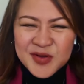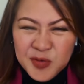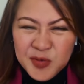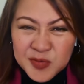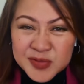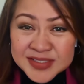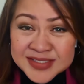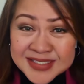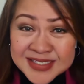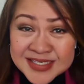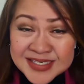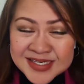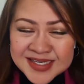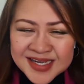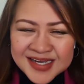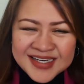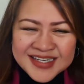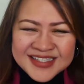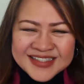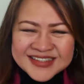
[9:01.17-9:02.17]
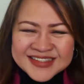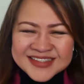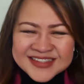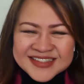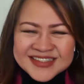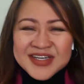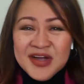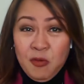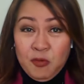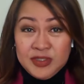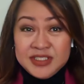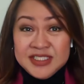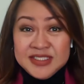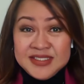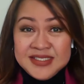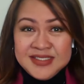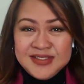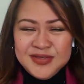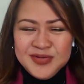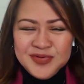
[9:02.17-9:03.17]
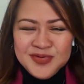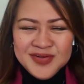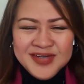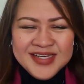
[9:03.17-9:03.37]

is he? What does he do?